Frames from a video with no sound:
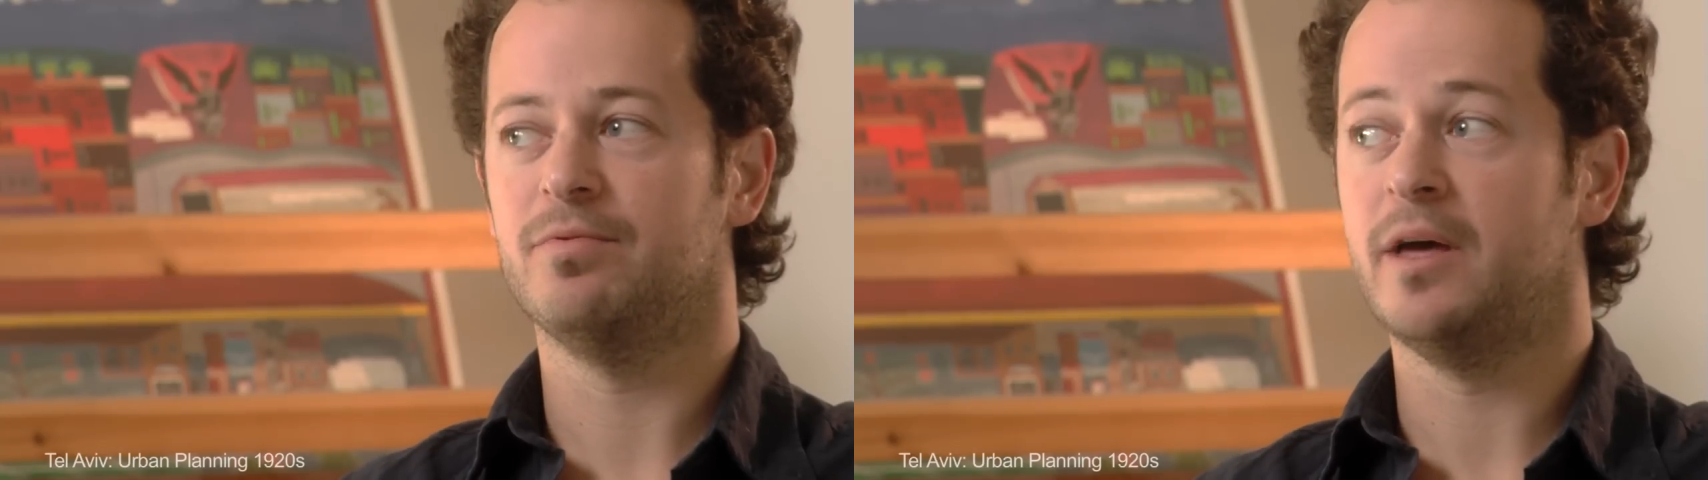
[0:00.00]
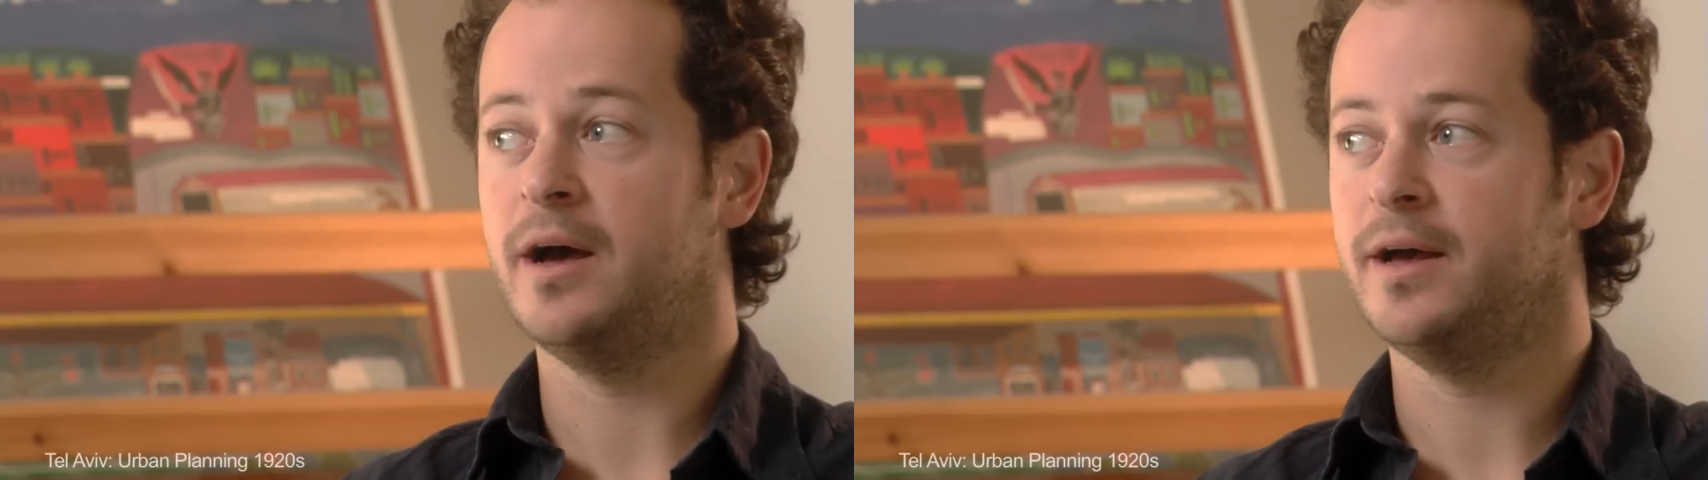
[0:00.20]

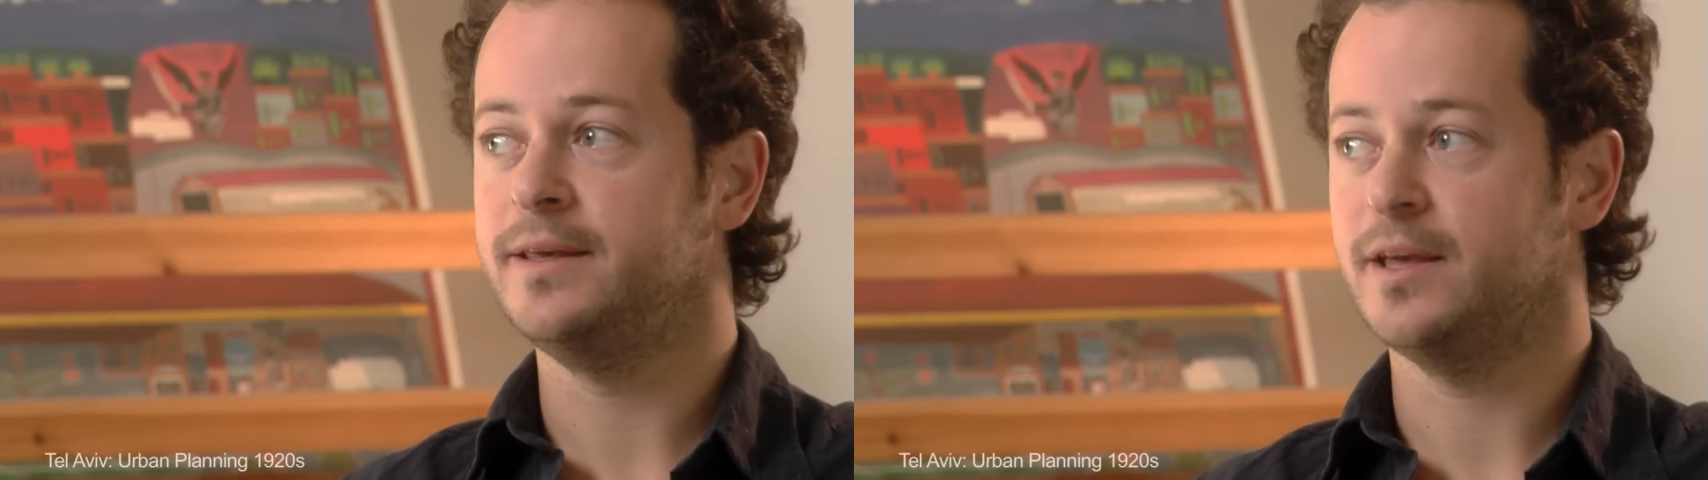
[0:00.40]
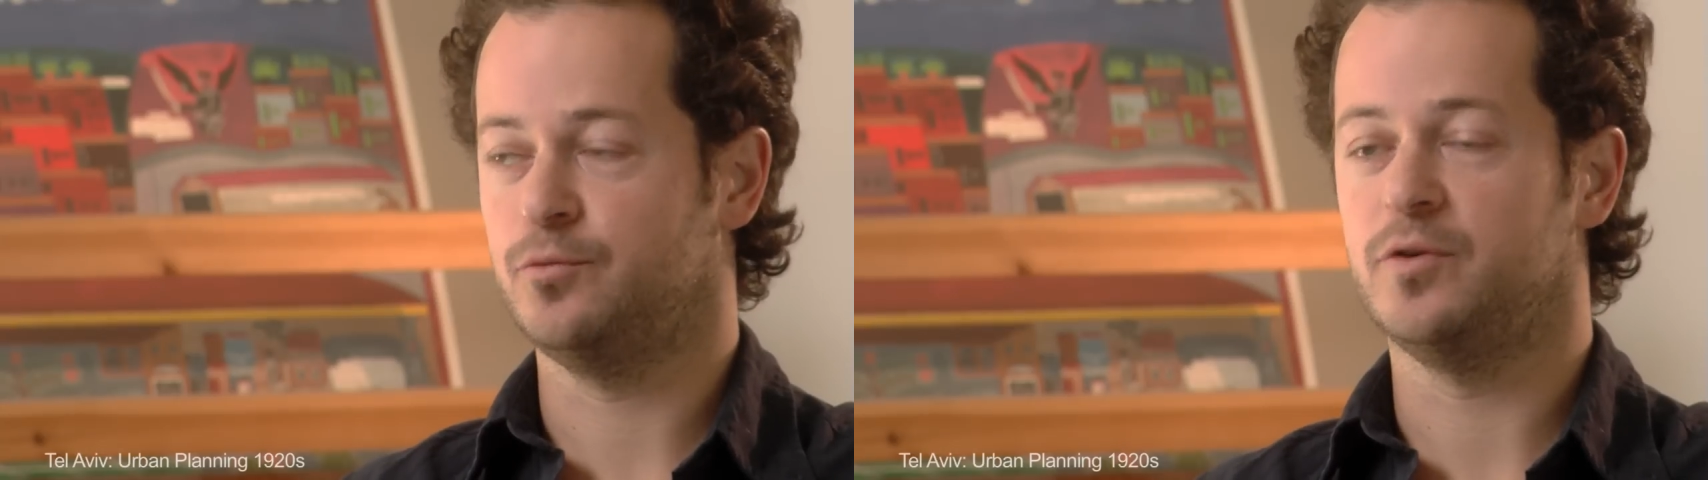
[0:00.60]
uh,
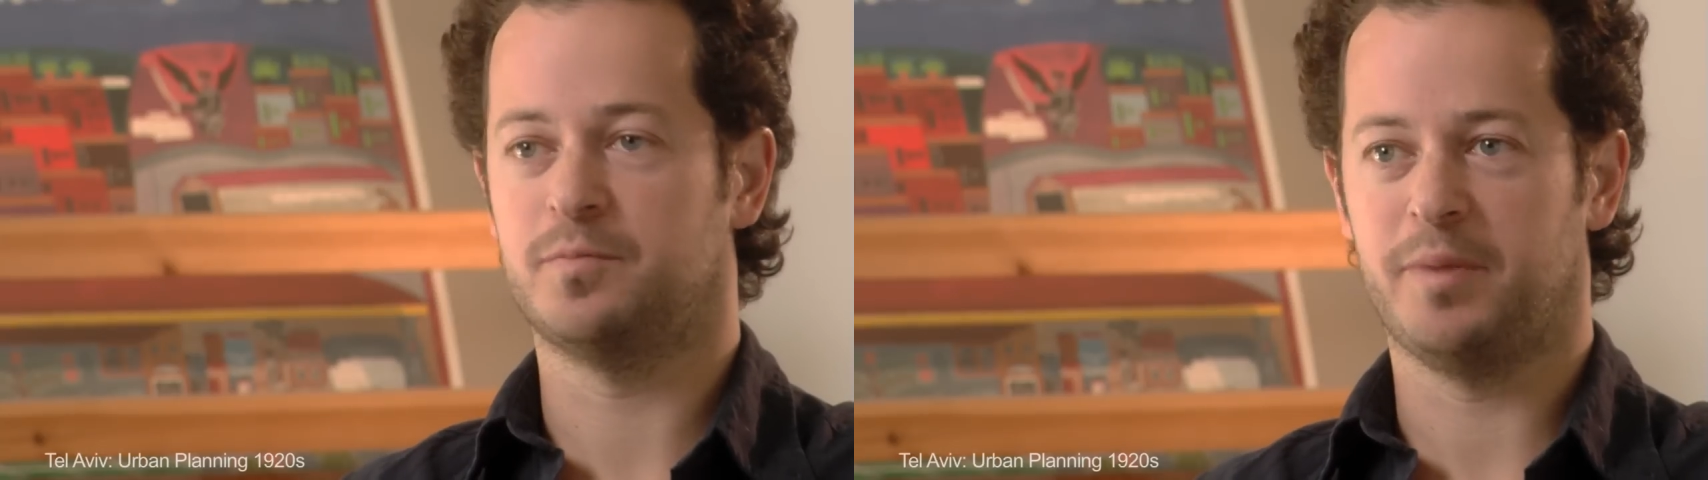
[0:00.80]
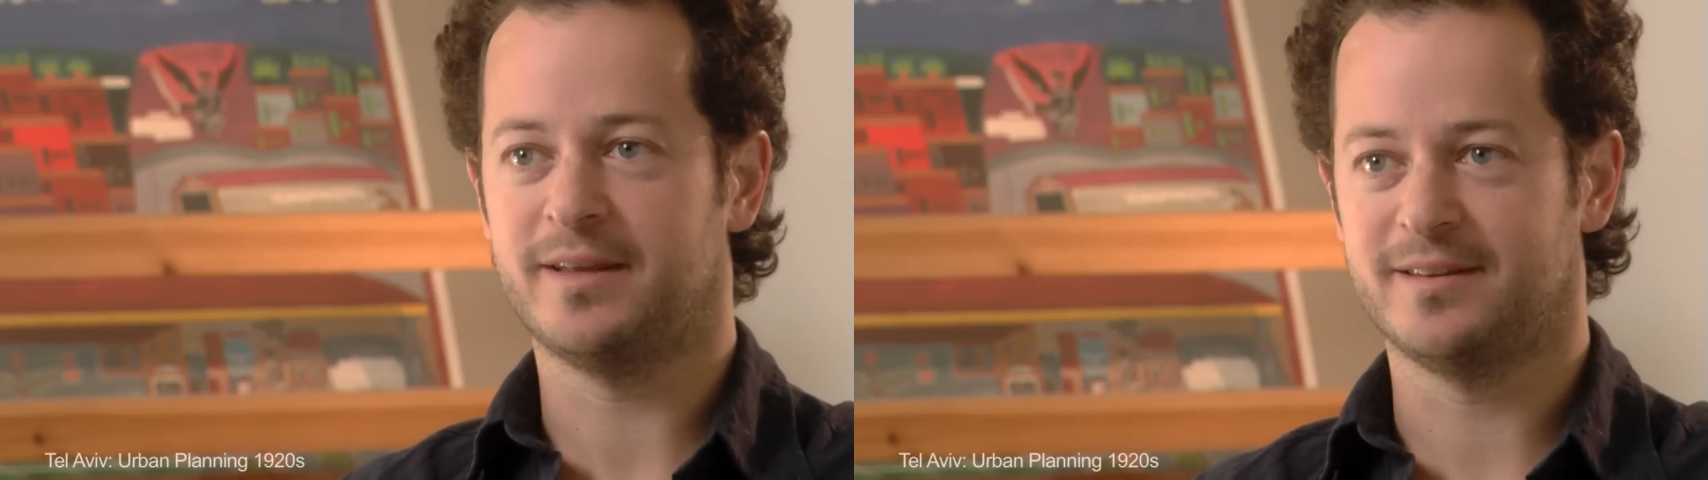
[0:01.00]
yet
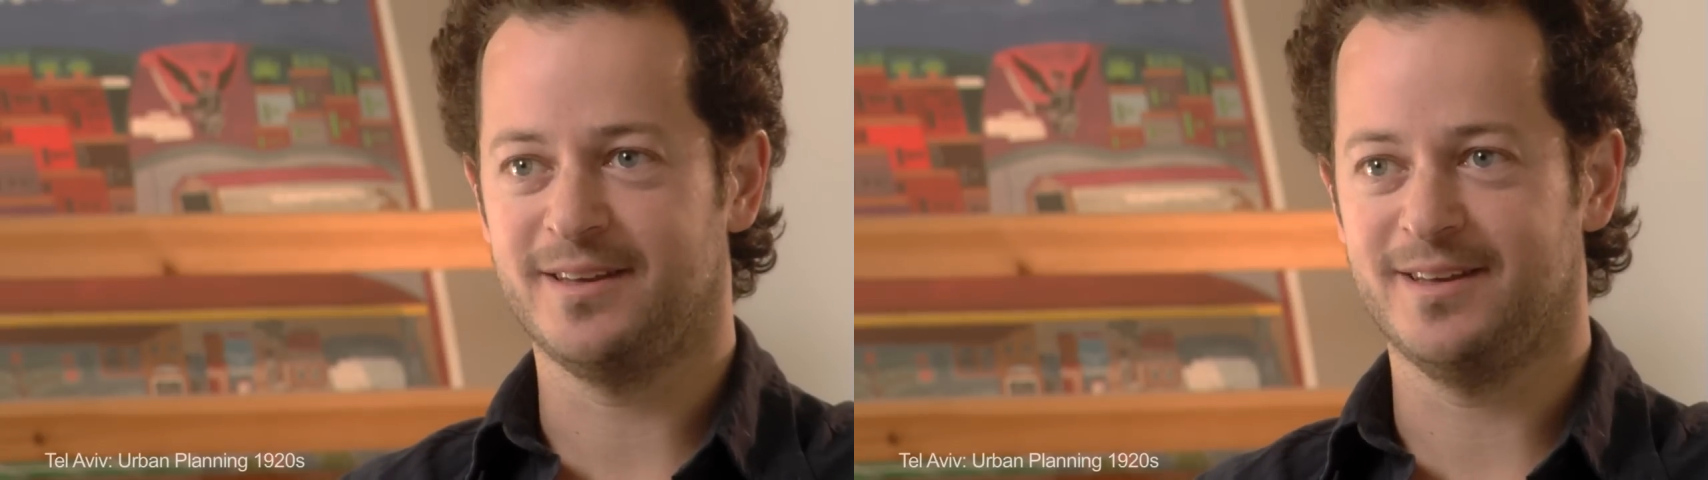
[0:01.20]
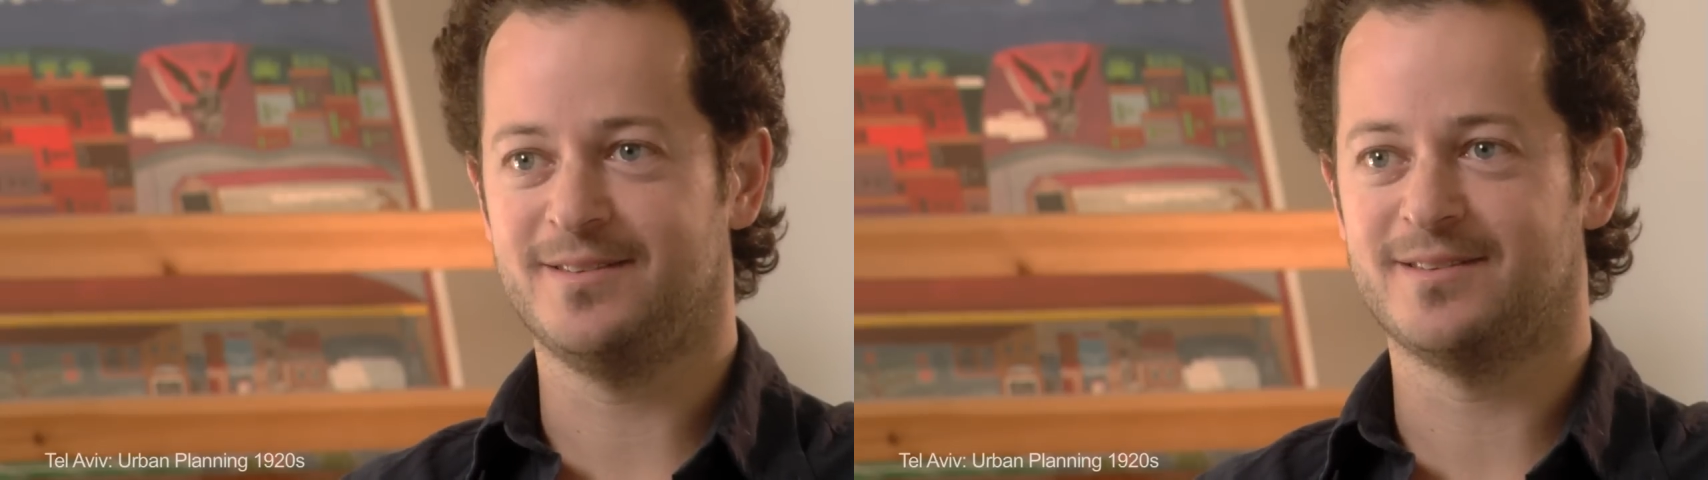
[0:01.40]

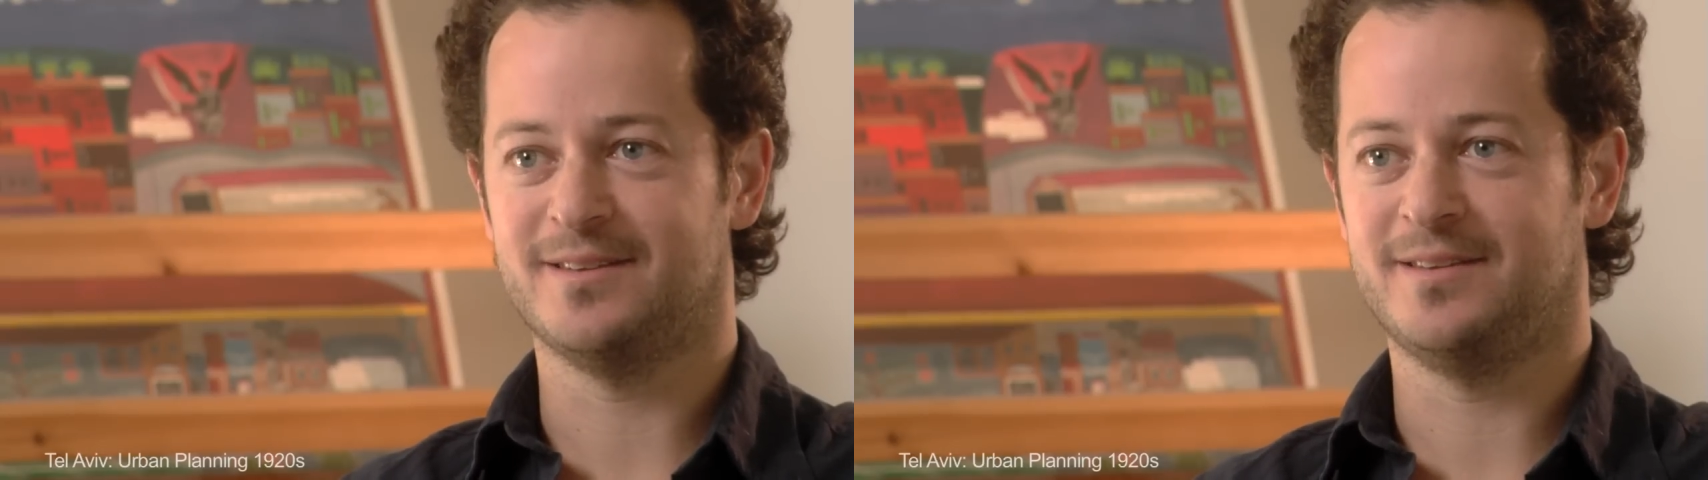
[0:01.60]
respecting its,